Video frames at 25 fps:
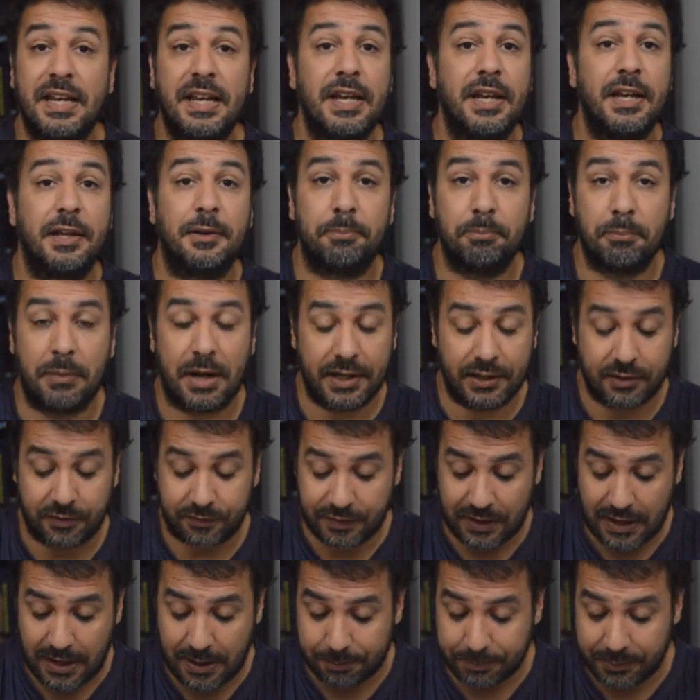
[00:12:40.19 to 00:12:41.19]
It might
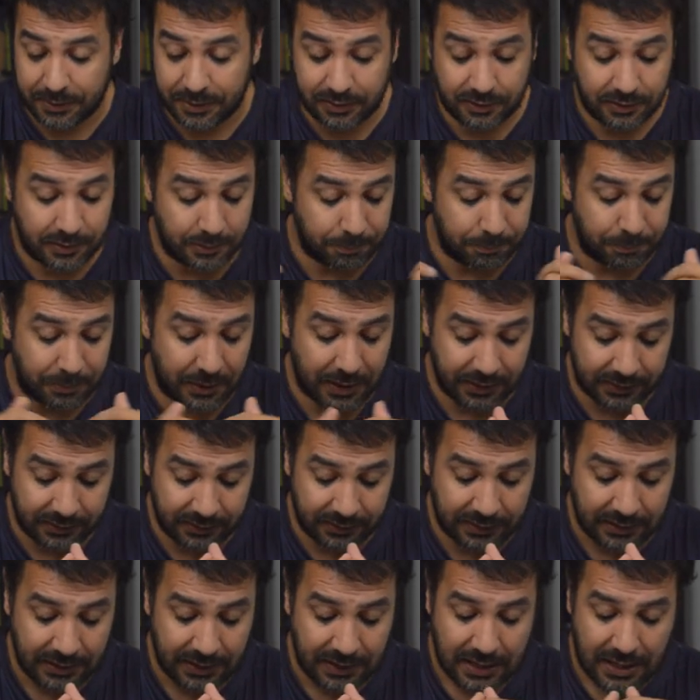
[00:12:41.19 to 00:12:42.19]
have happened,
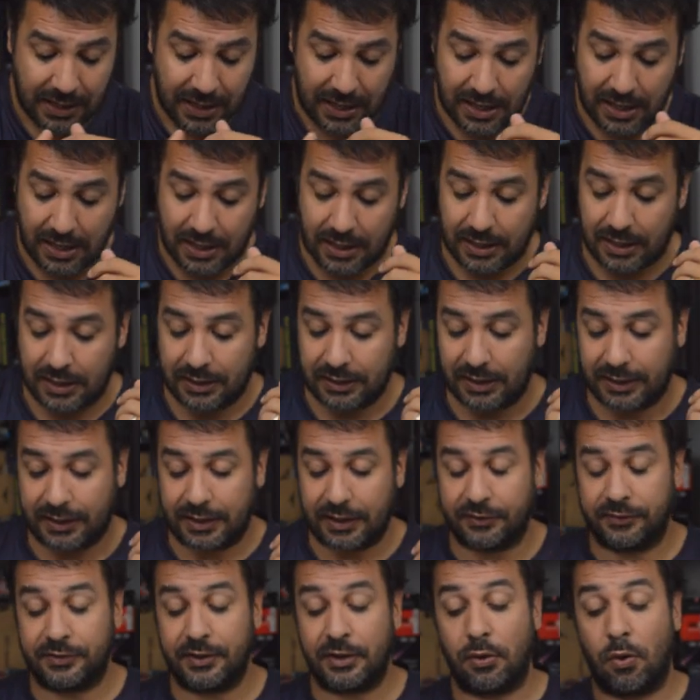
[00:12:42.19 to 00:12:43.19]
but uh, like
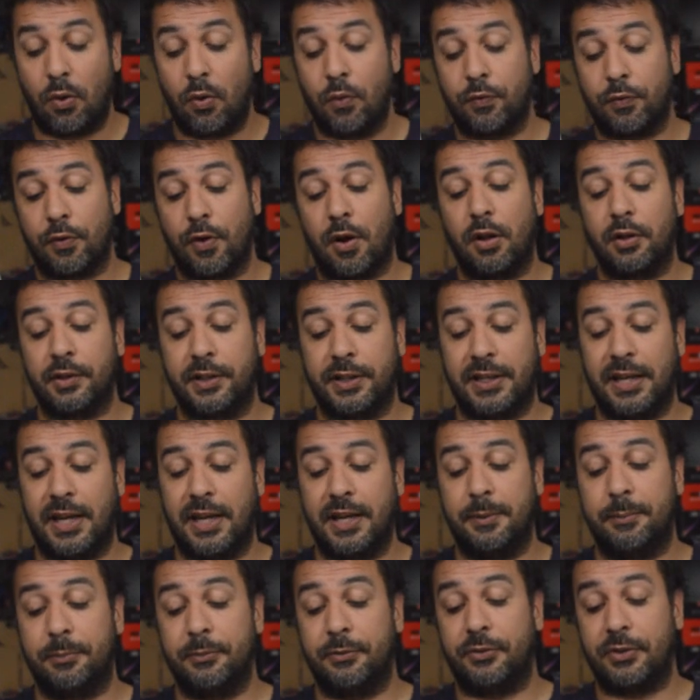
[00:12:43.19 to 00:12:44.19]
I said, overall the
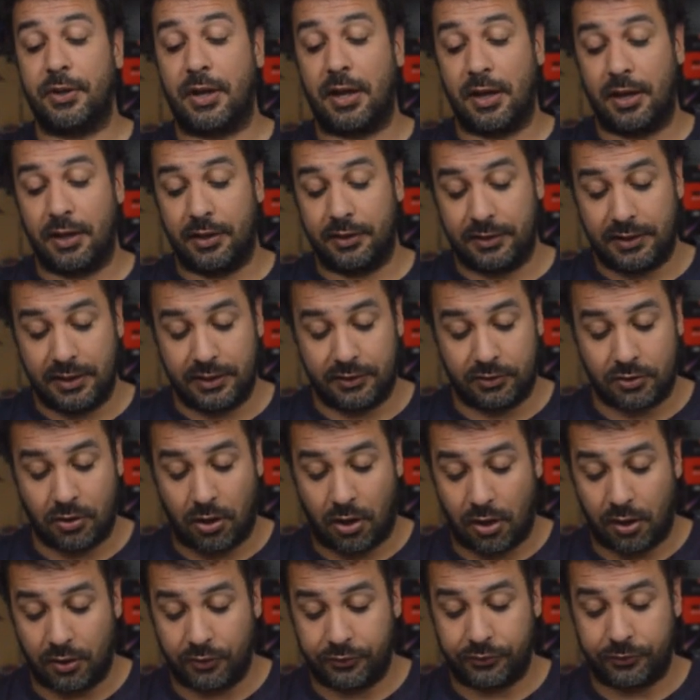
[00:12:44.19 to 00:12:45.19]
games uh, did
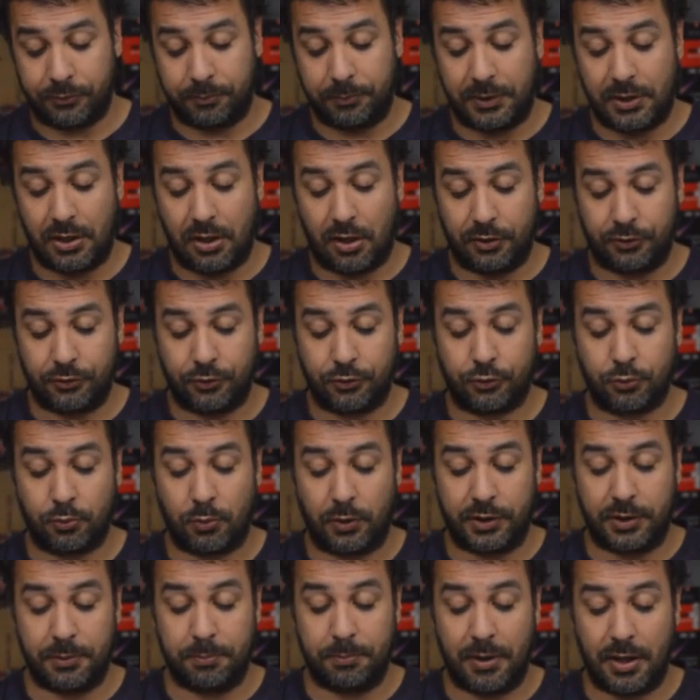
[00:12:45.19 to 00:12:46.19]
cost me under
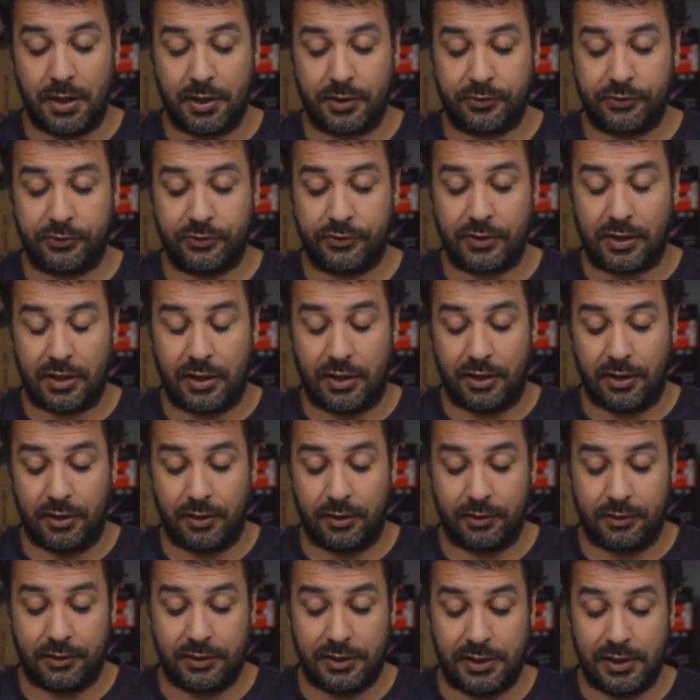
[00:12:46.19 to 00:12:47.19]
20 bucks,
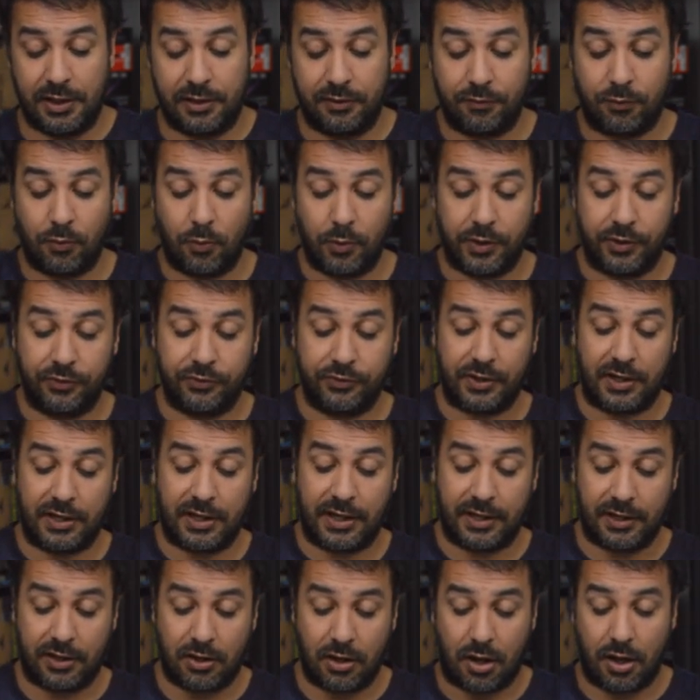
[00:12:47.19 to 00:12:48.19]
uh, the invoice that
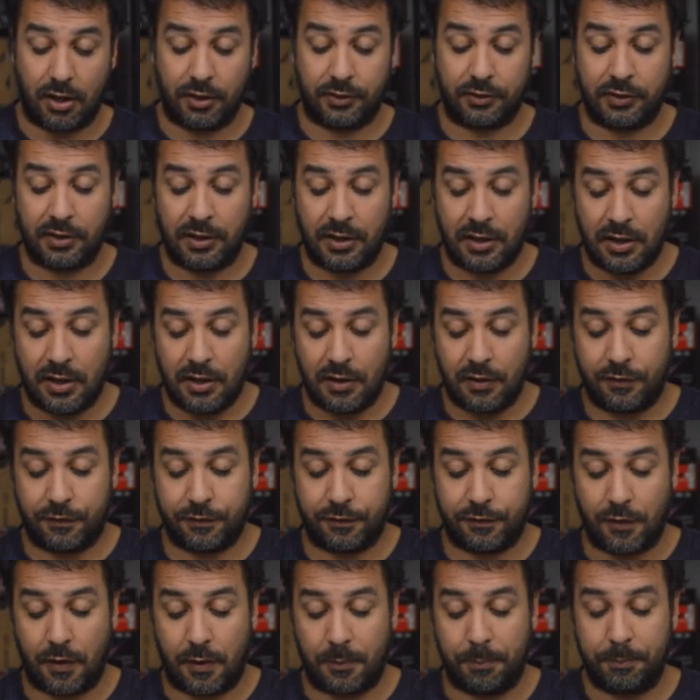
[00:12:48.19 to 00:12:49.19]
I got
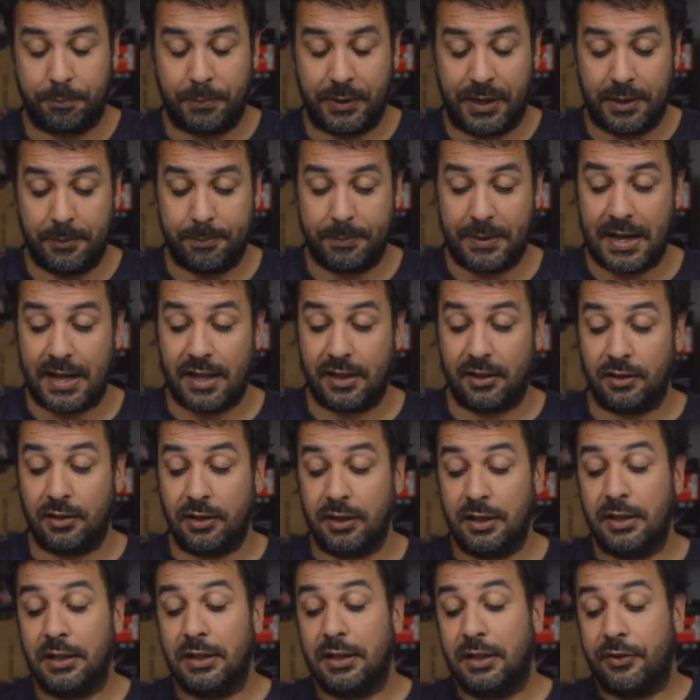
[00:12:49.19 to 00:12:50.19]
from
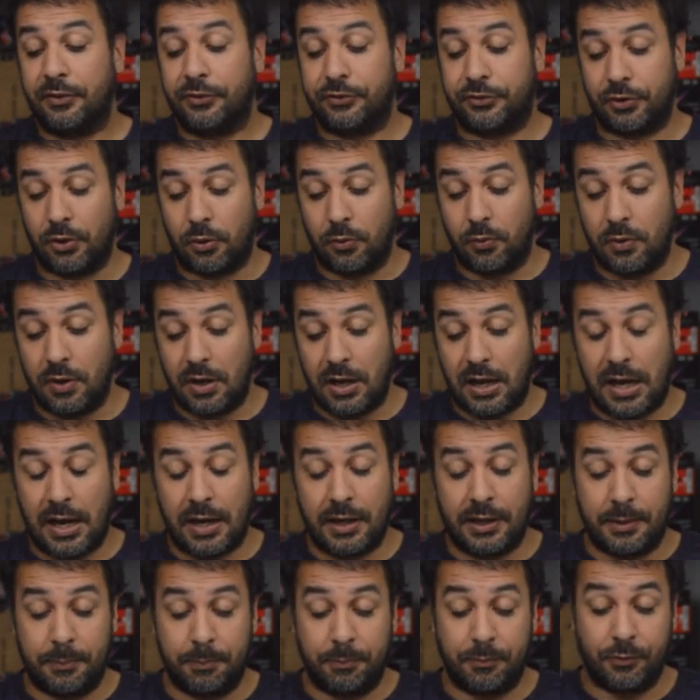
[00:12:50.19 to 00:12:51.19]
PayPal. So I
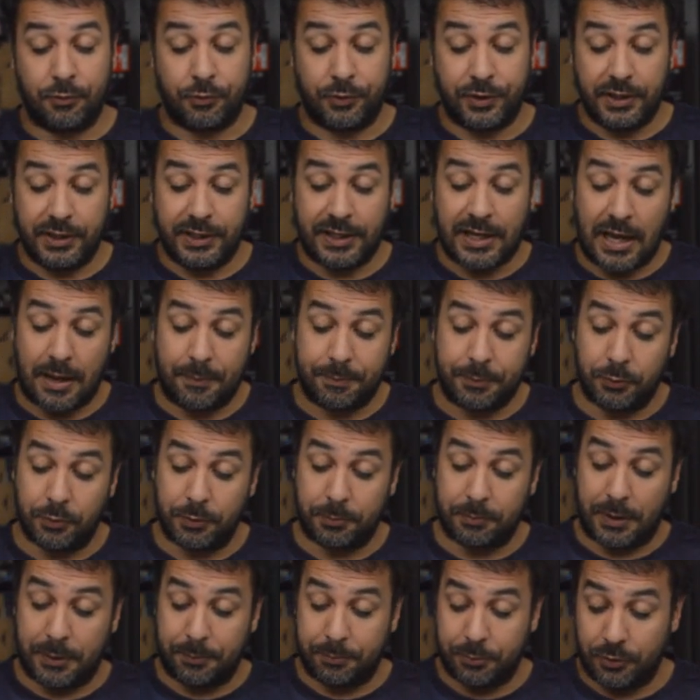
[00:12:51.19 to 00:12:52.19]
am really happy
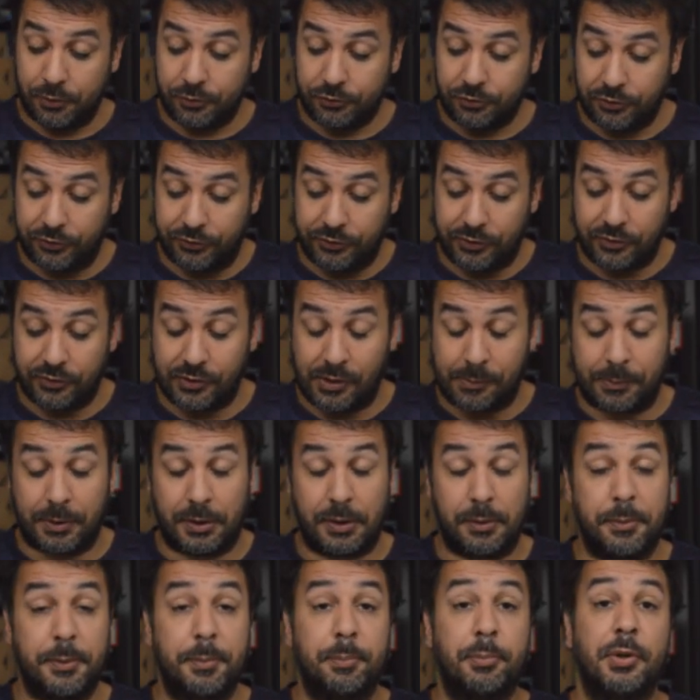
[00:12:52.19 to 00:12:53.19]
with my purchases. I'm going
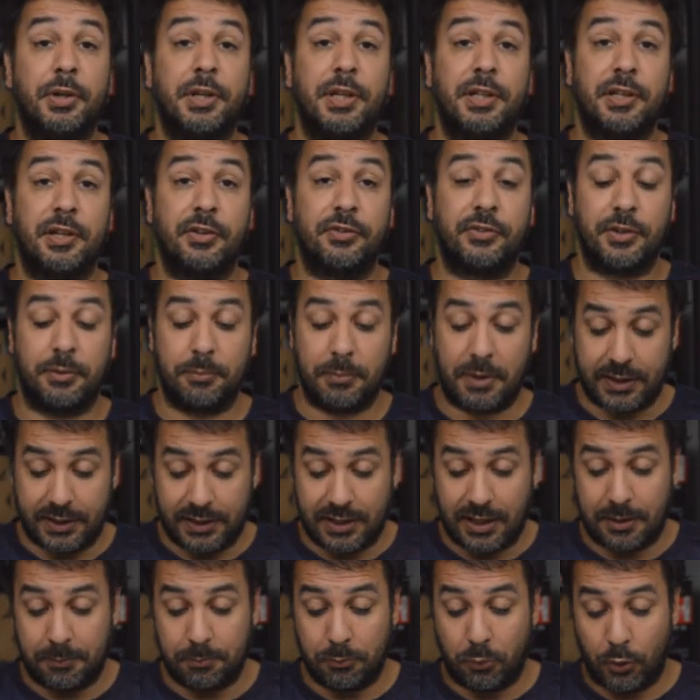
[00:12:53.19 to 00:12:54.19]
to be putting this in my
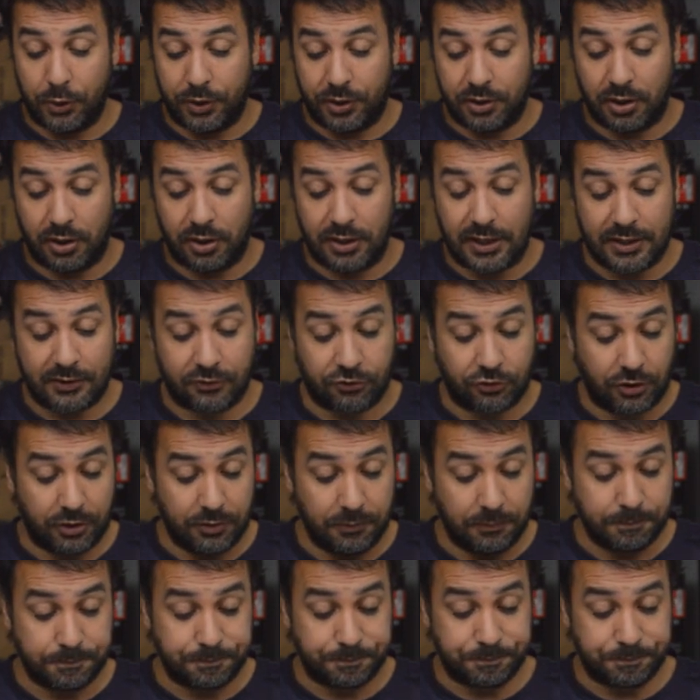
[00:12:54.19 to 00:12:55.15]
Game Boy collection.